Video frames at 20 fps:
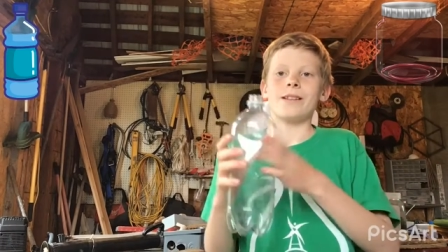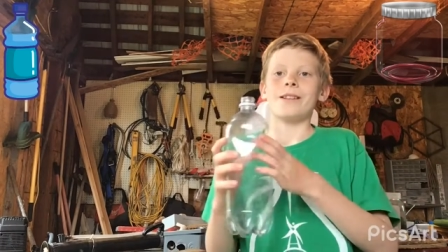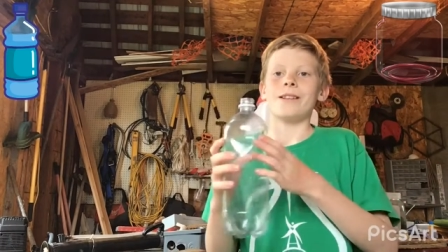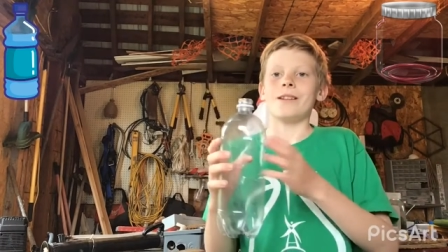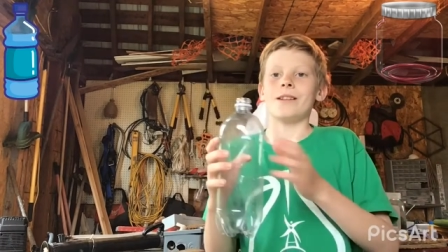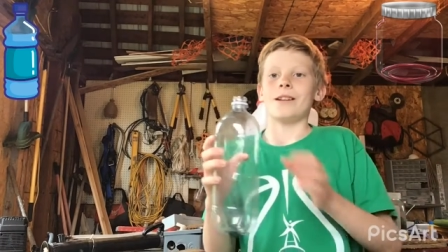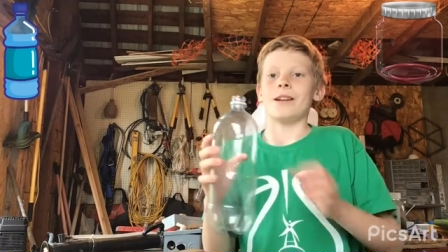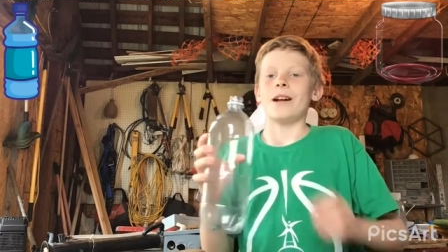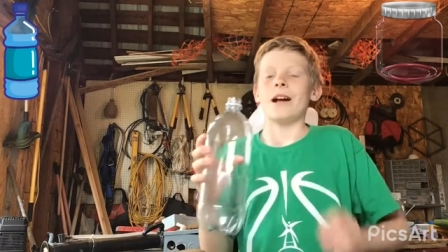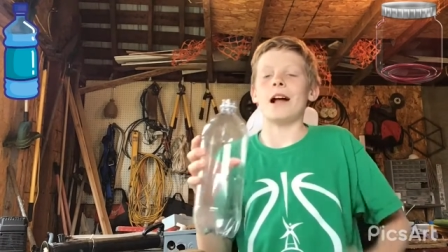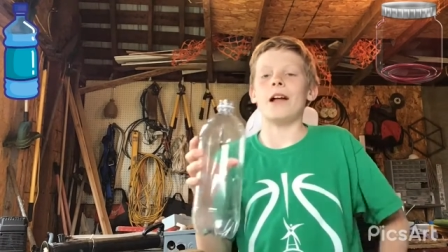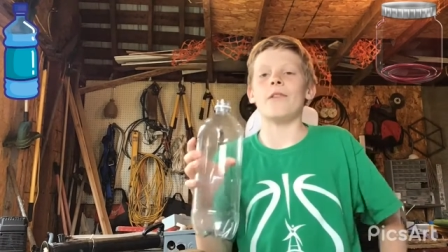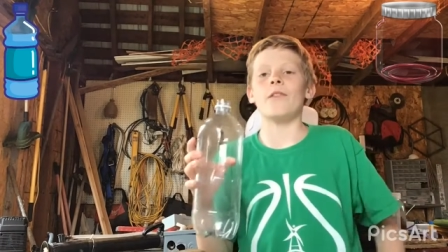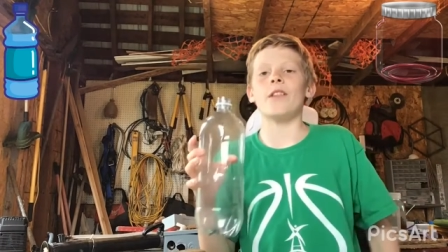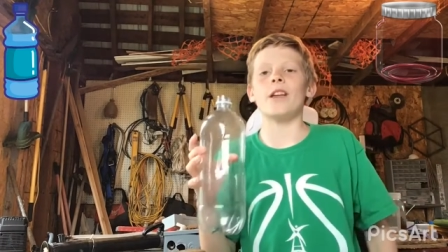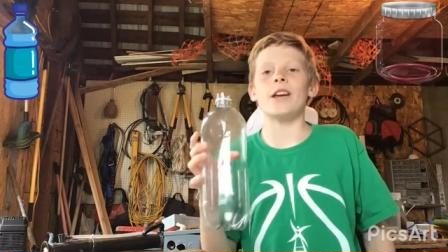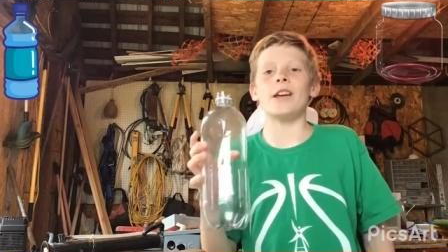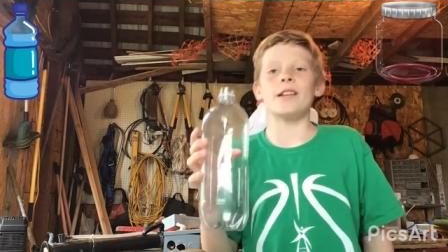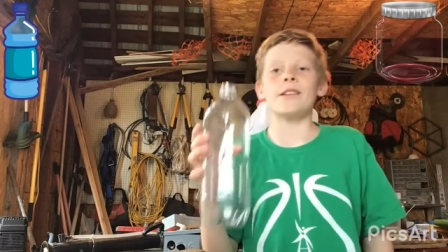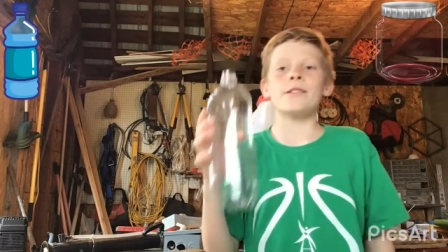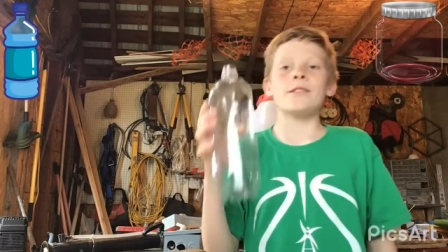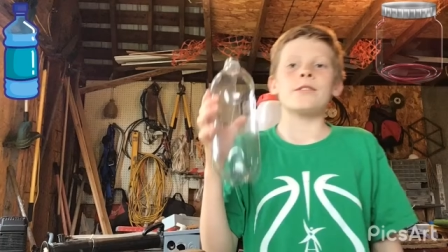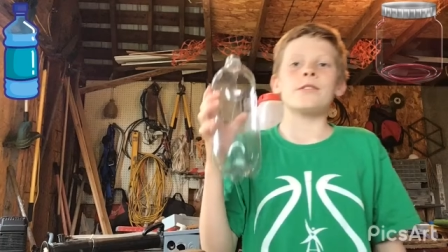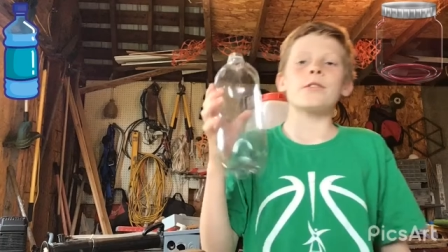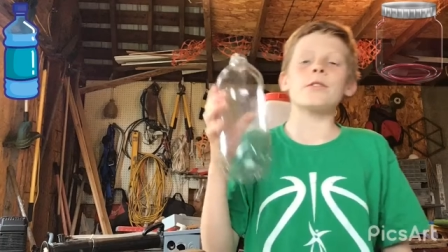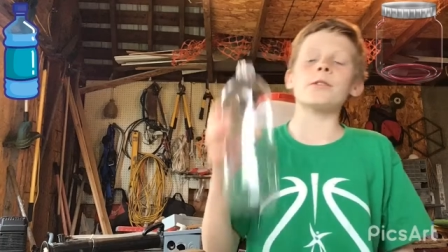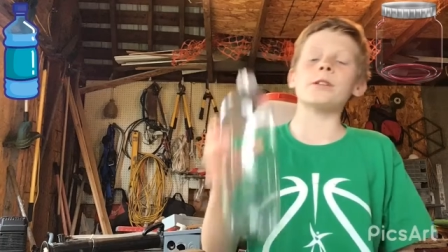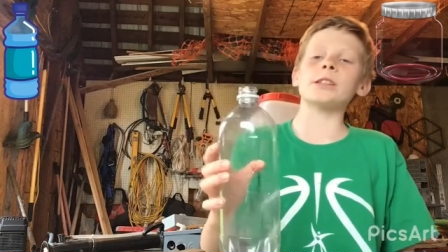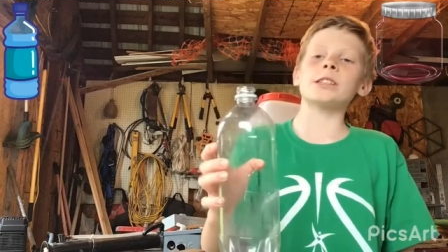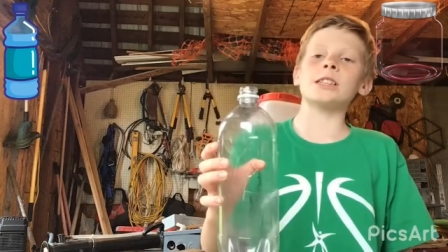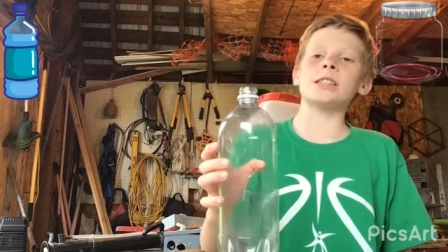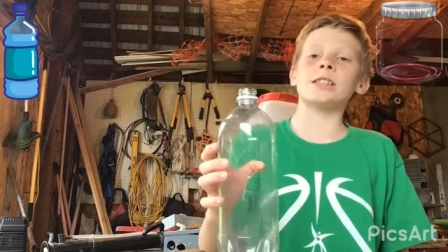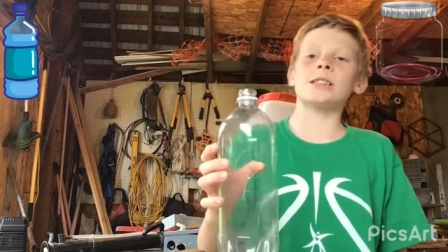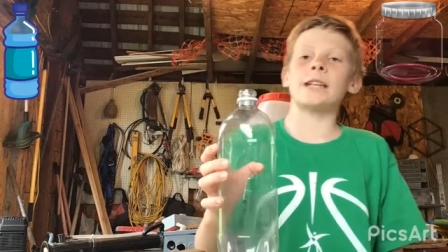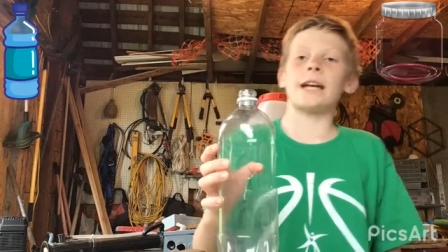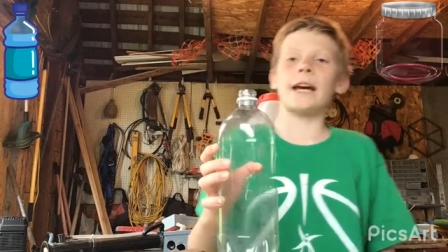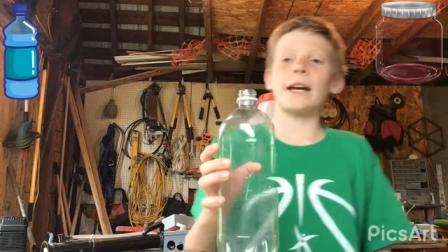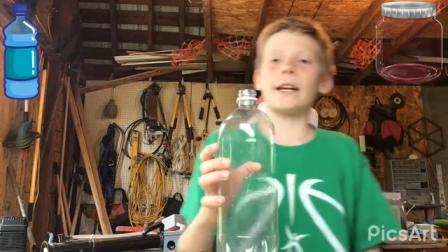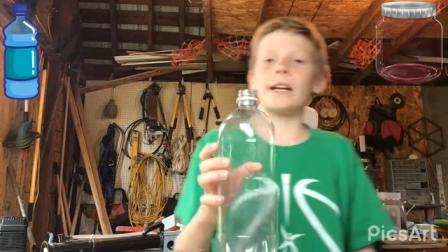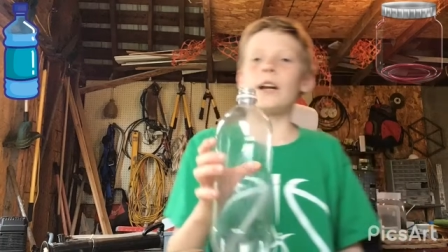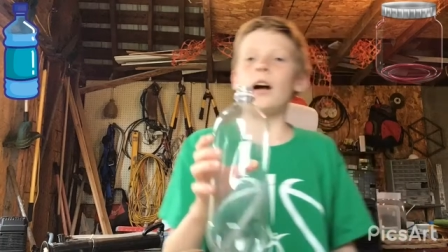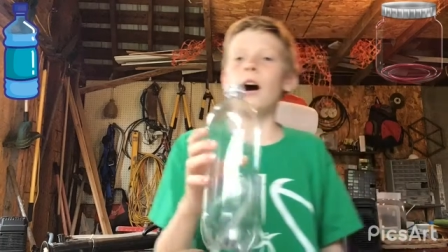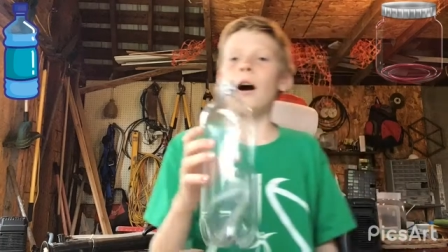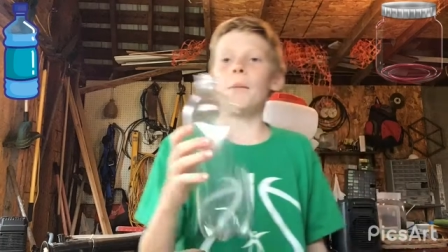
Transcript: And then you can just hang it up.